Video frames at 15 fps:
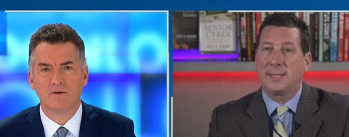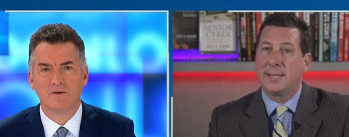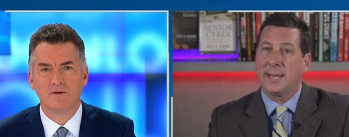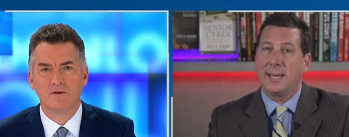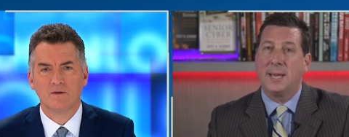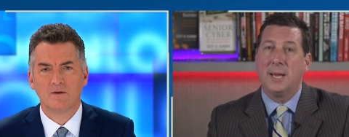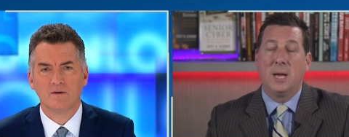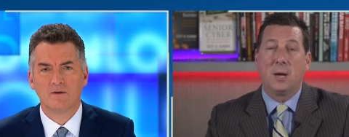
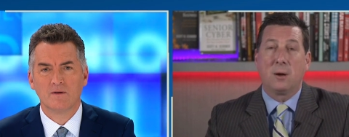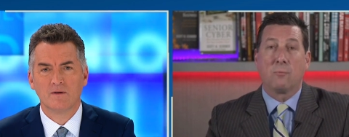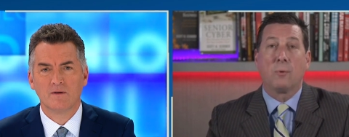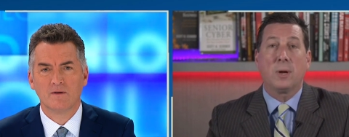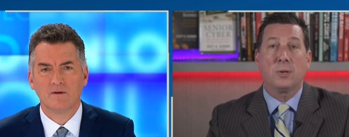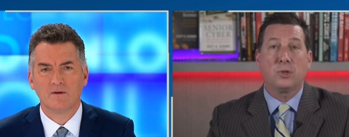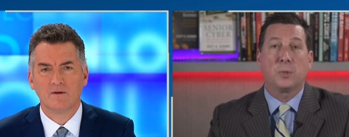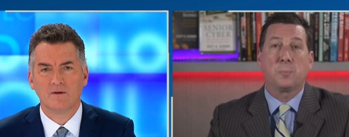Speaker 1: say
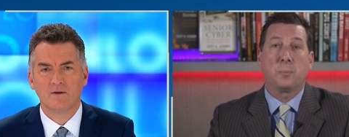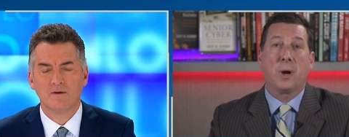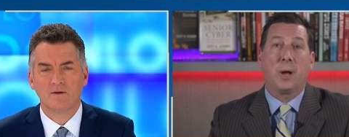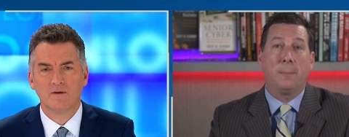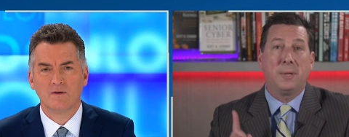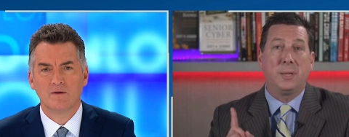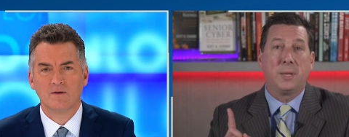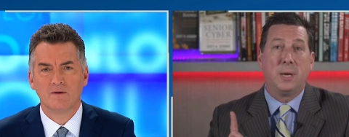Russia's
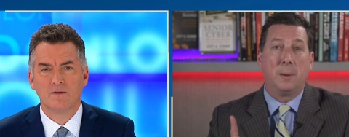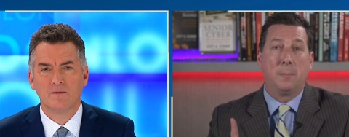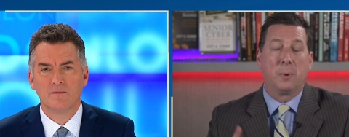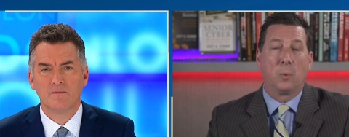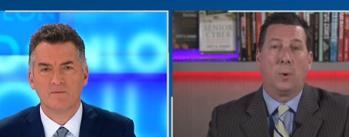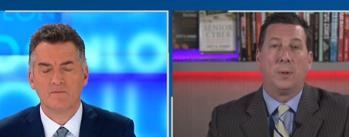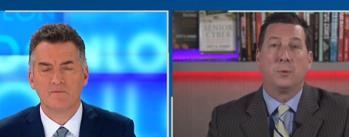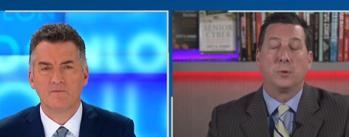probably the
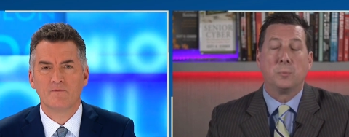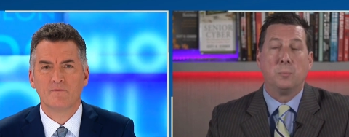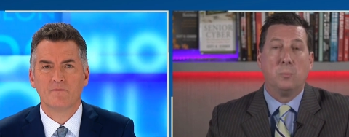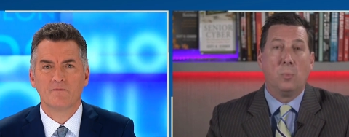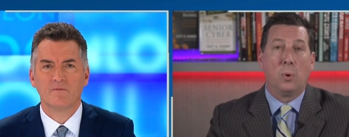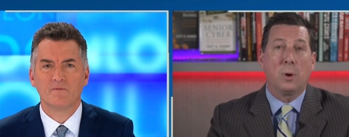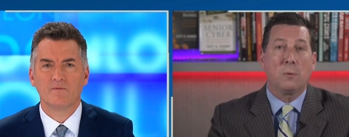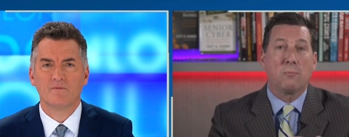number one. There's
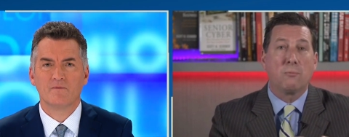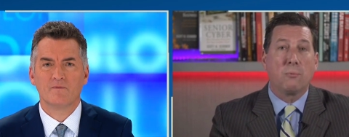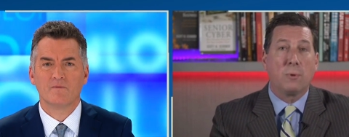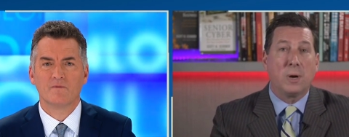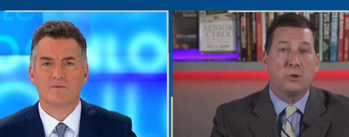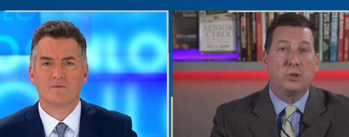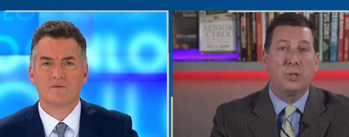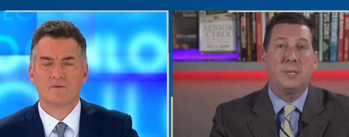more
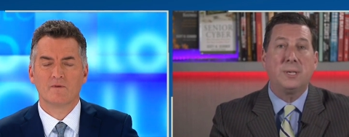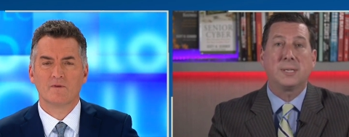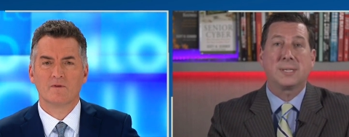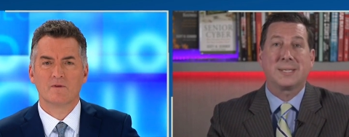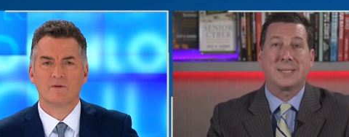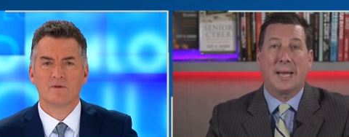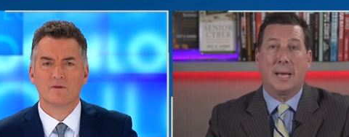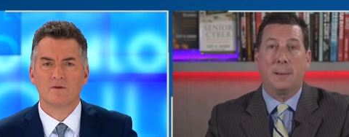Russian
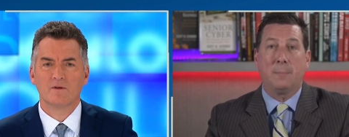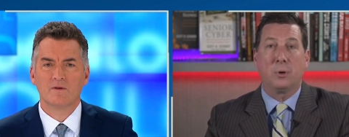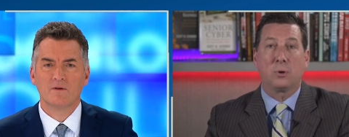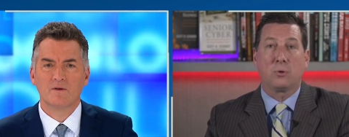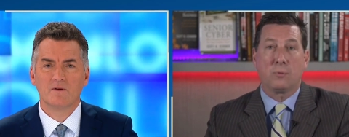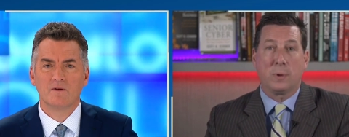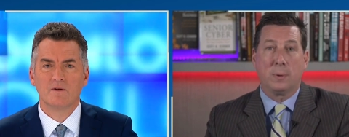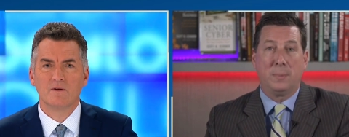
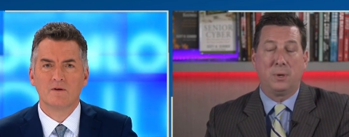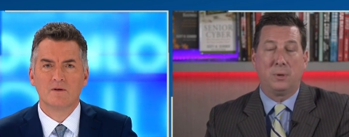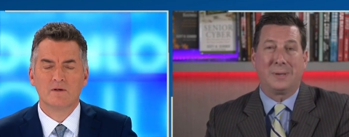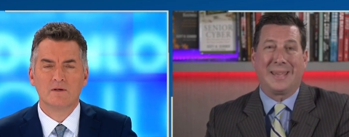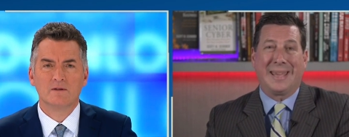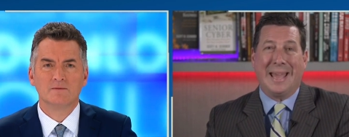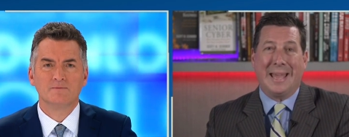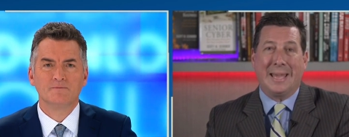cyber criminal
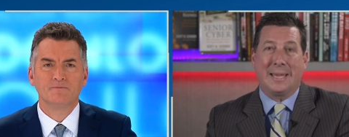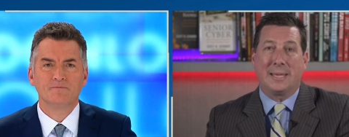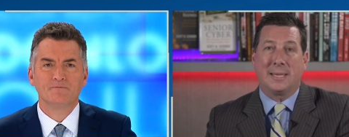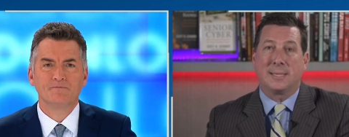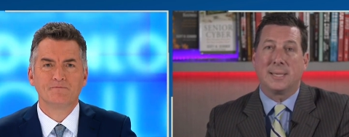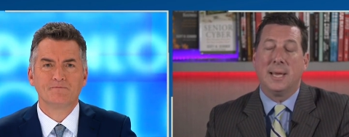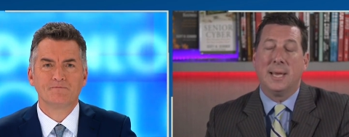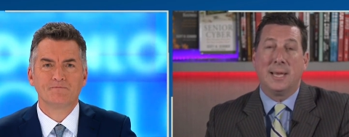
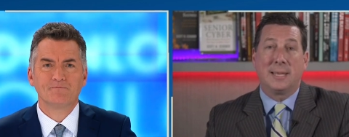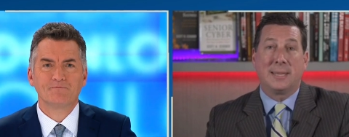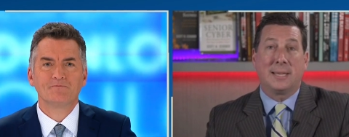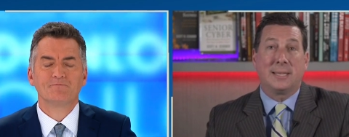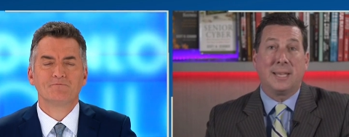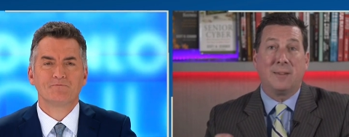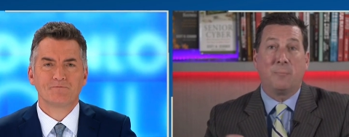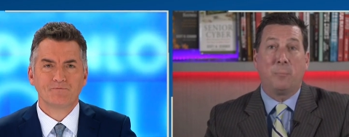gangs
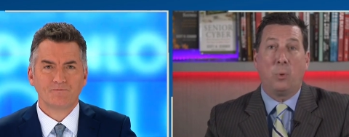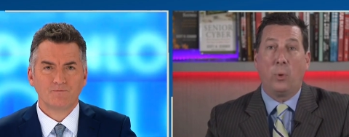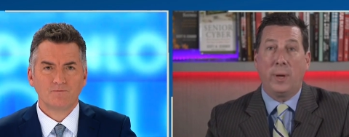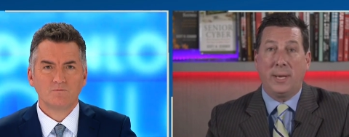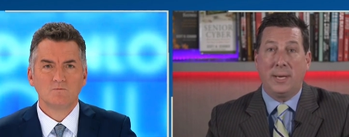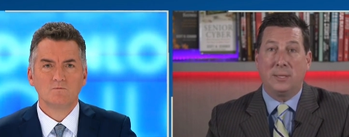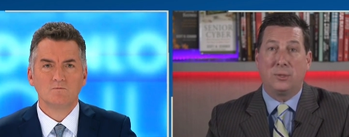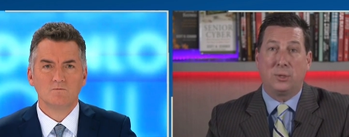that they
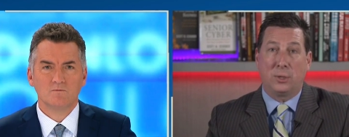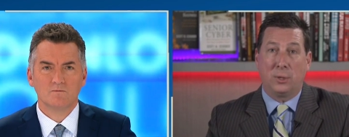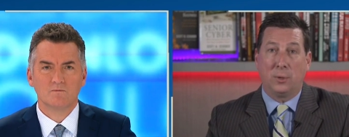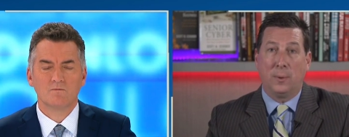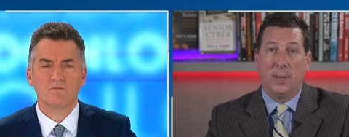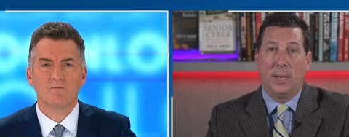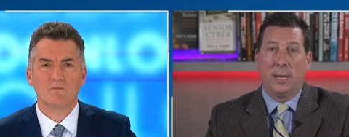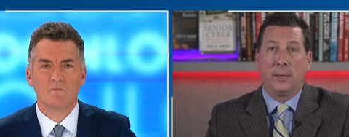pointed
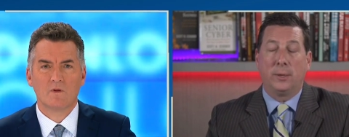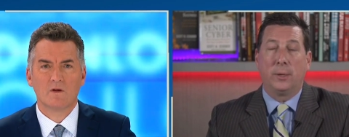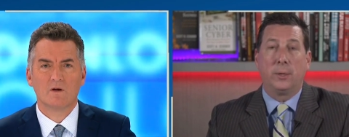to. You,